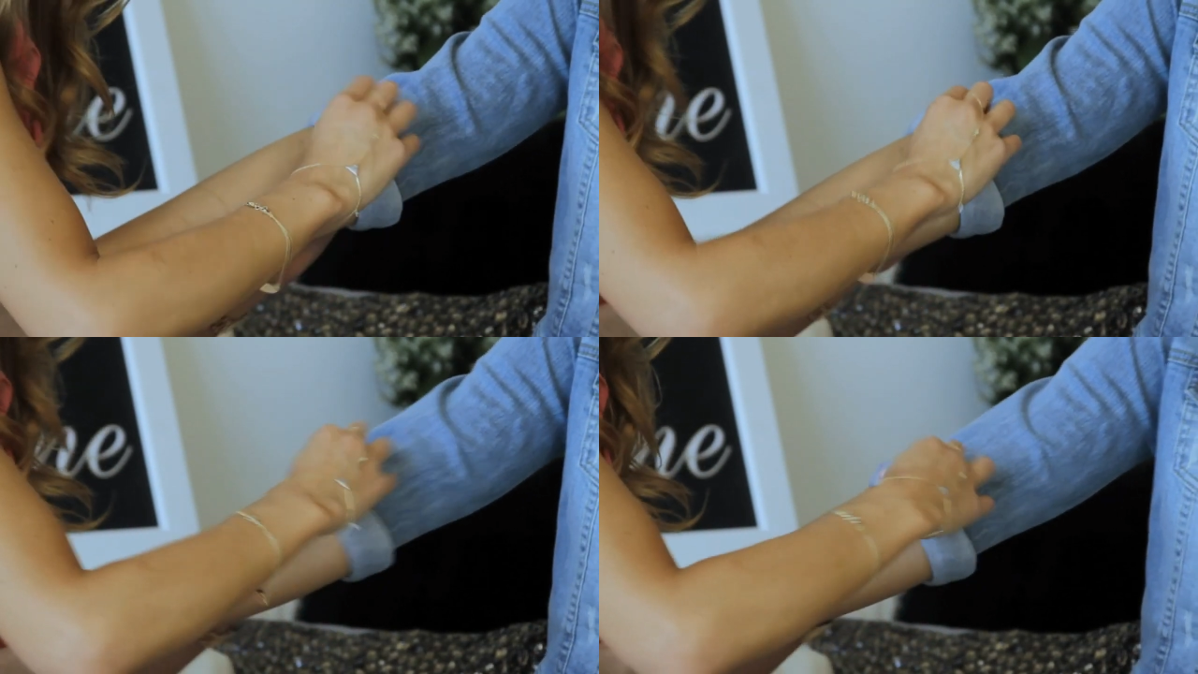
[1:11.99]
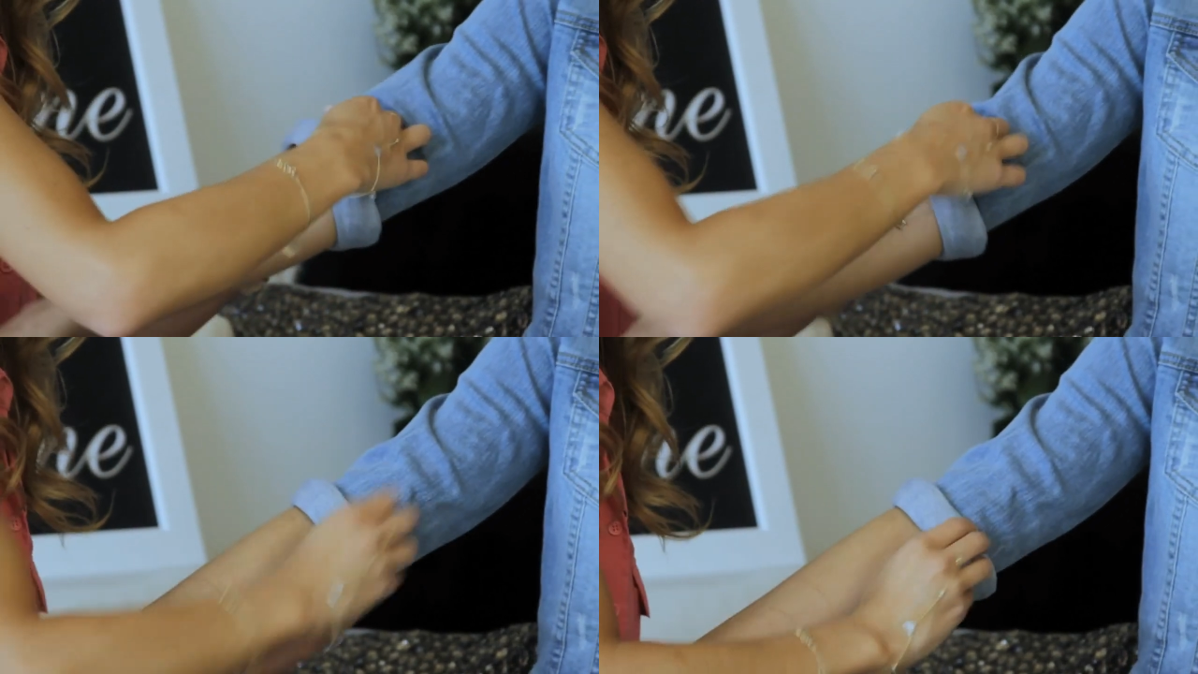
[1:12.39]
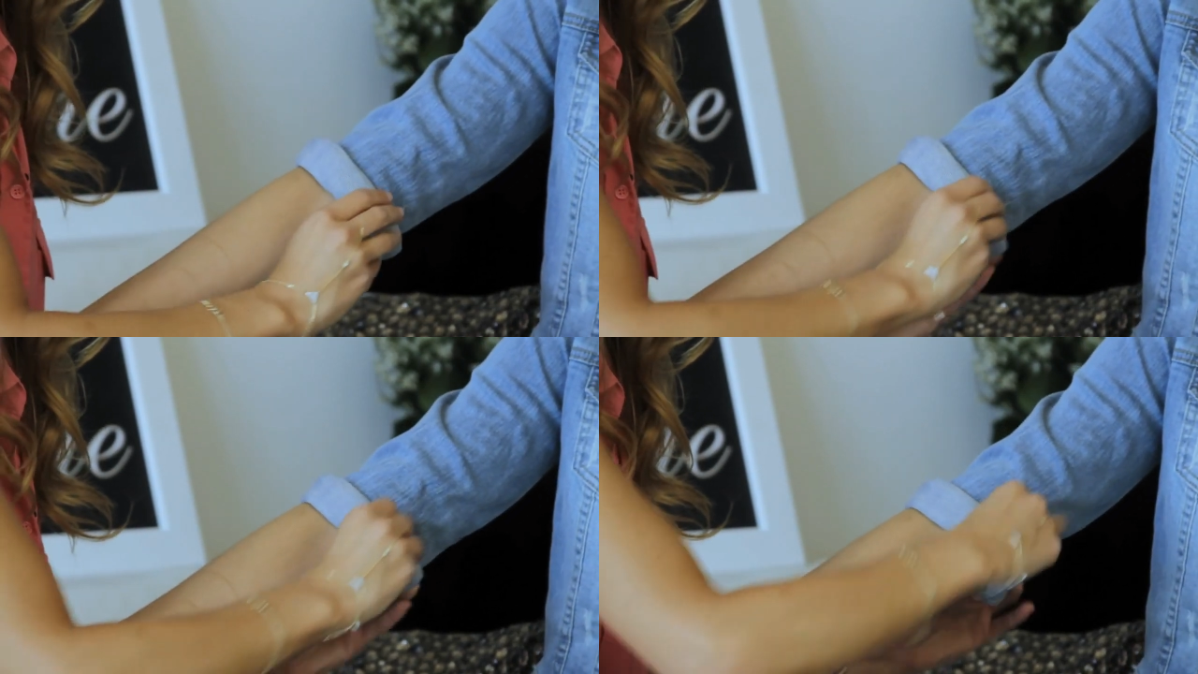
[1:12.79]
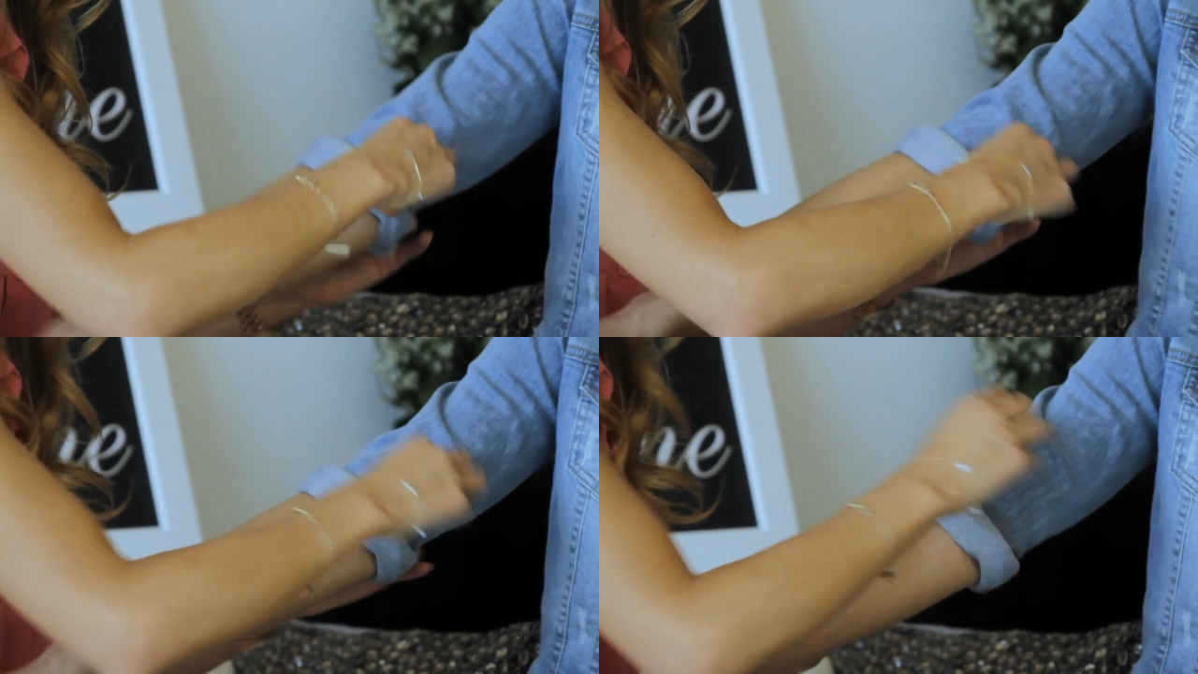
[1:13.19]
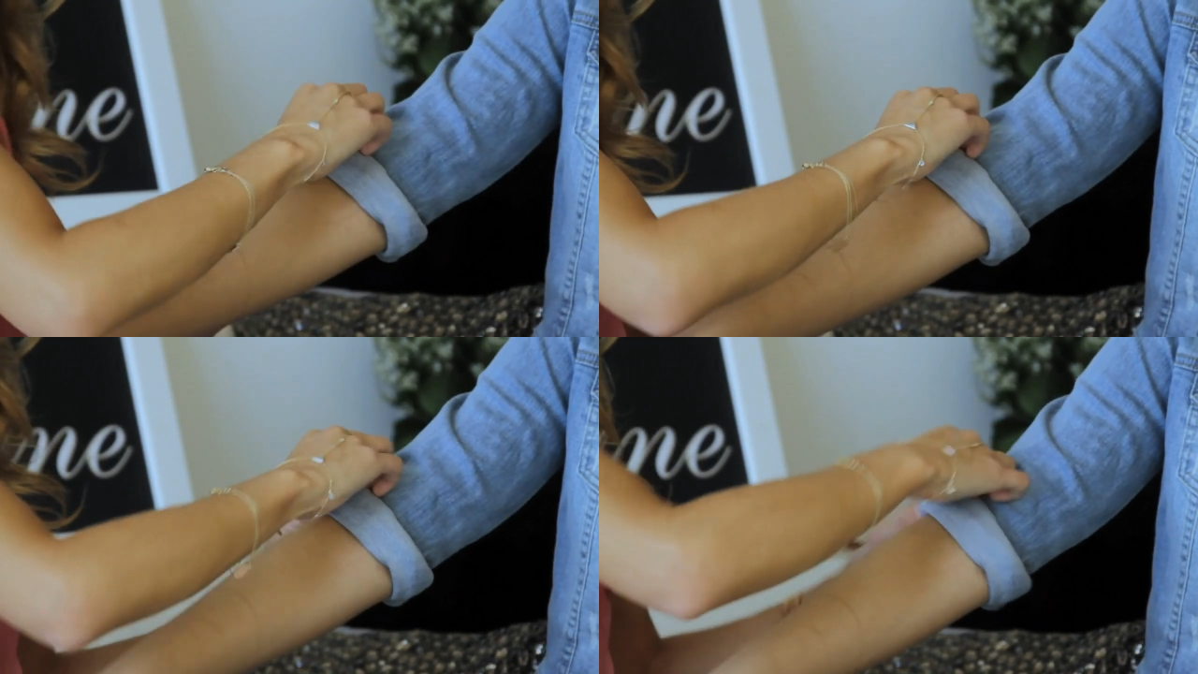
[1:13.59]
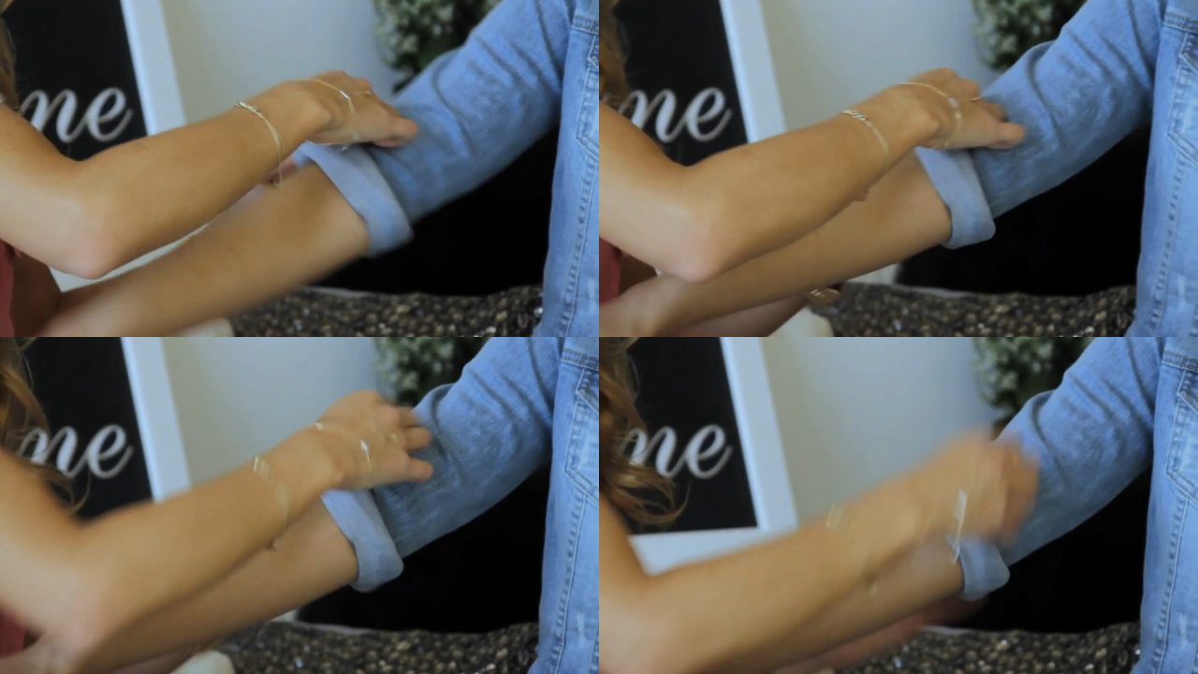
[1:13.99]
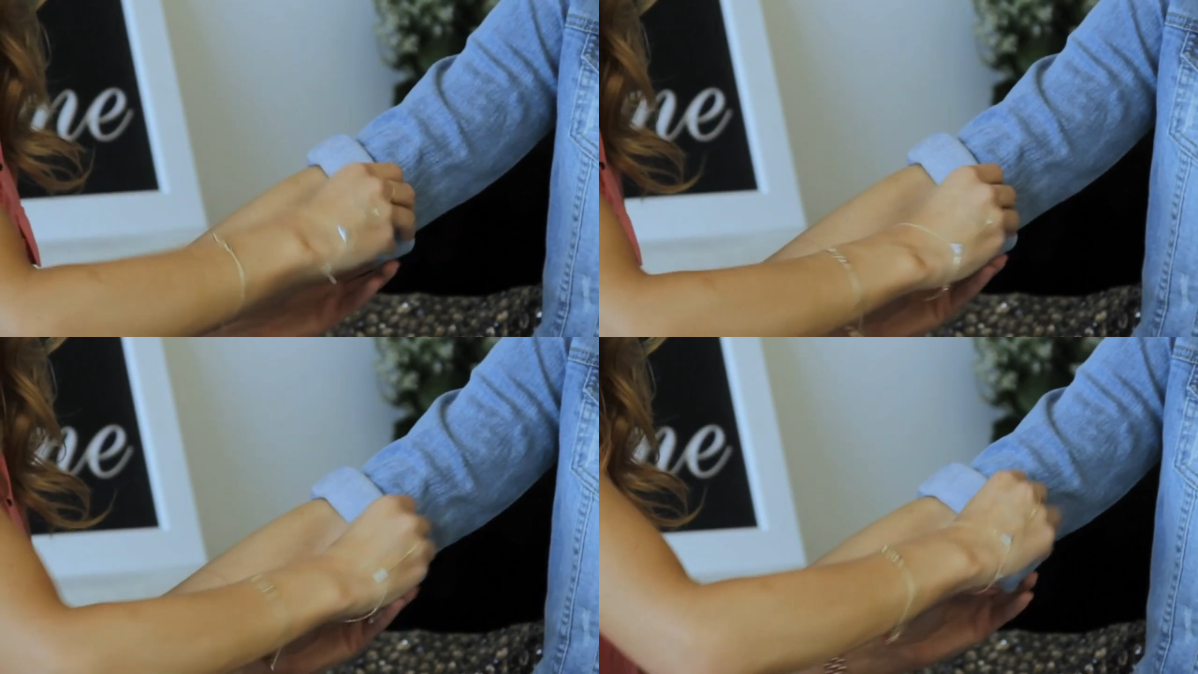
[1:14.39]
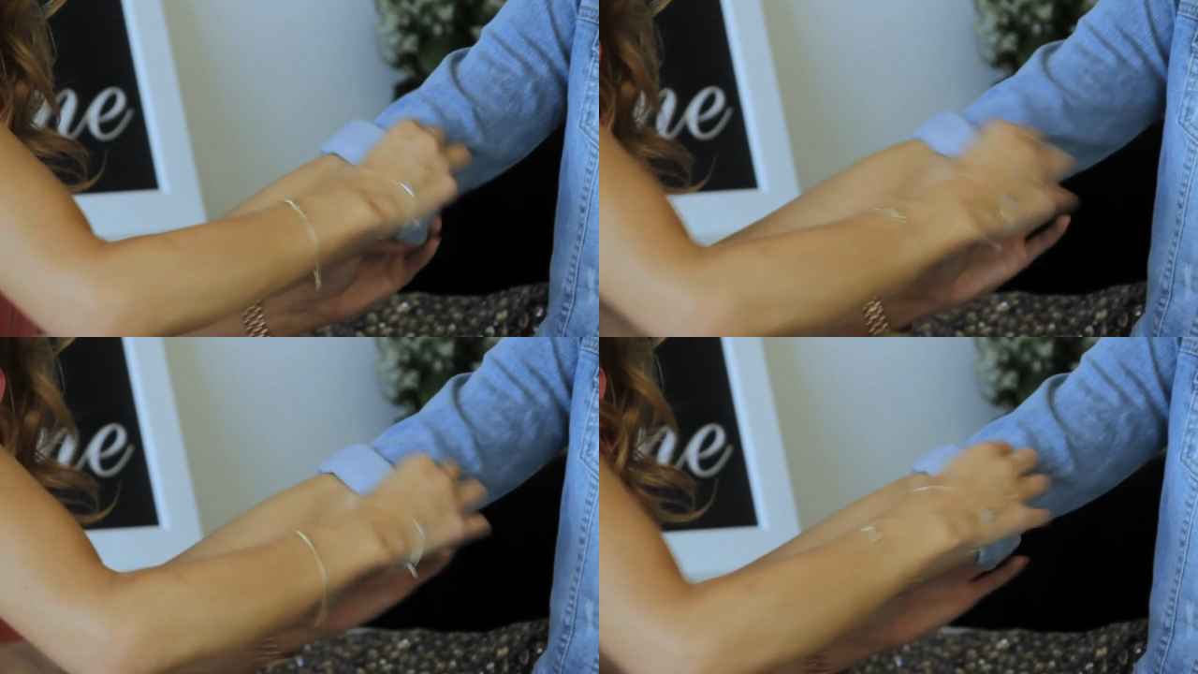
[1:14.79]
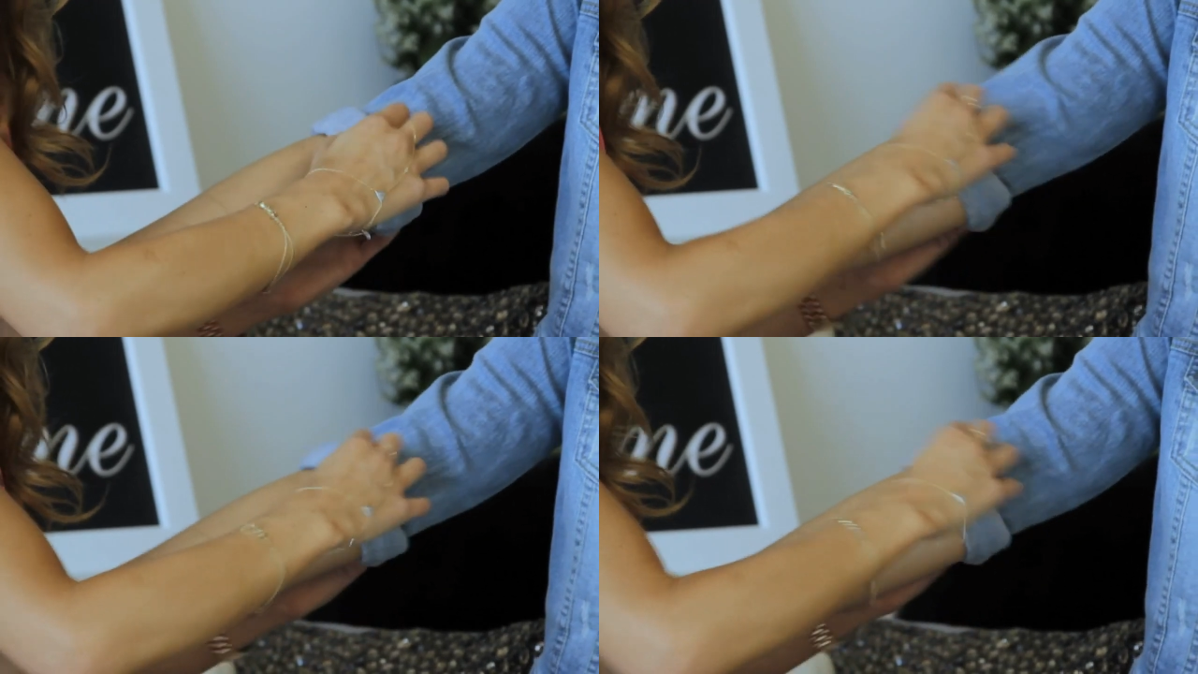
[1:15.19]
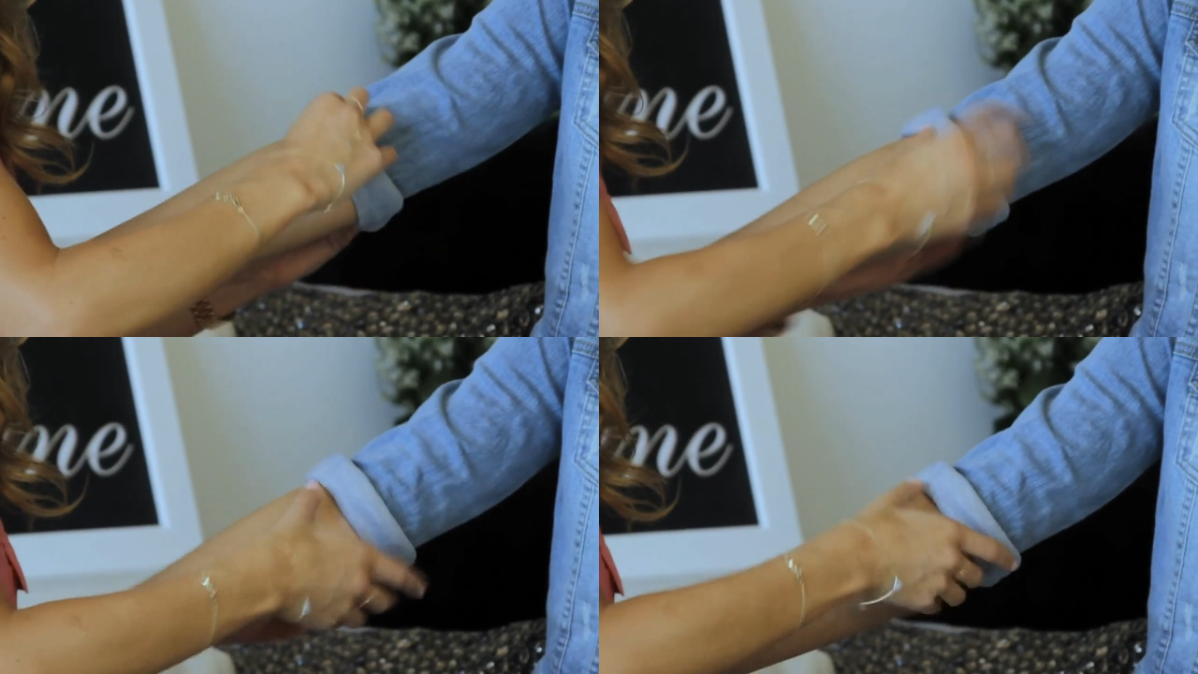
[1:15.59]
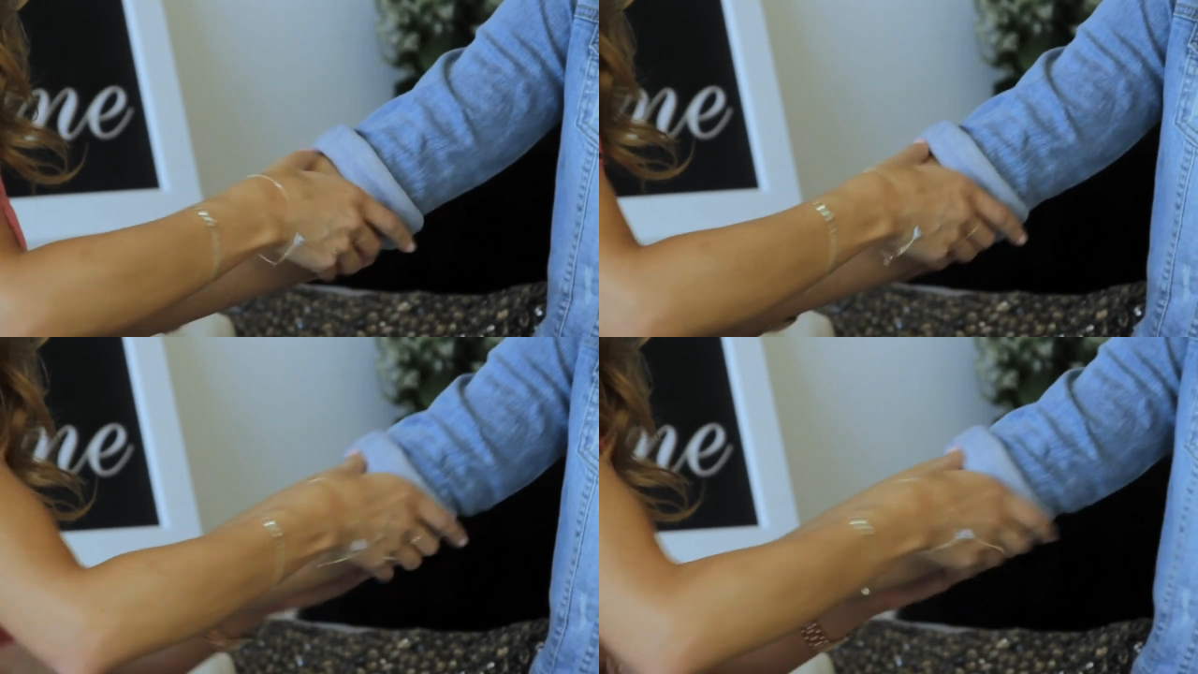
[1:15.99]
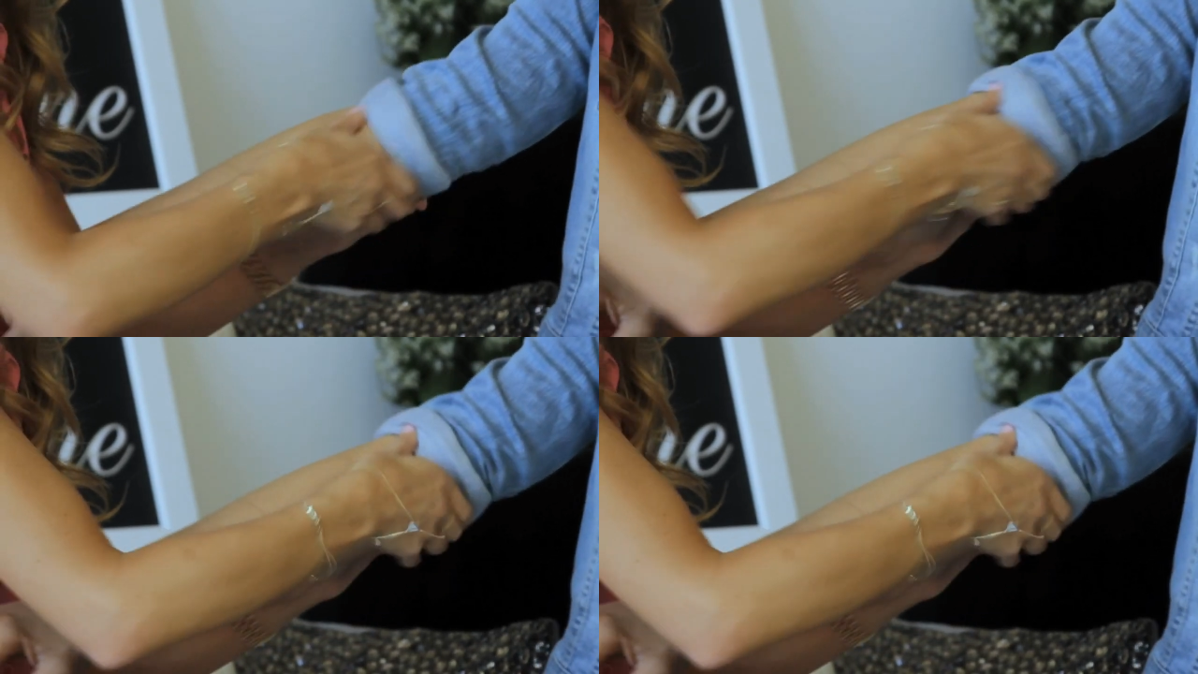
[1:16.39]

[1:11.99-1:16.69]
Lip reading: Nobody's mouth can be seen.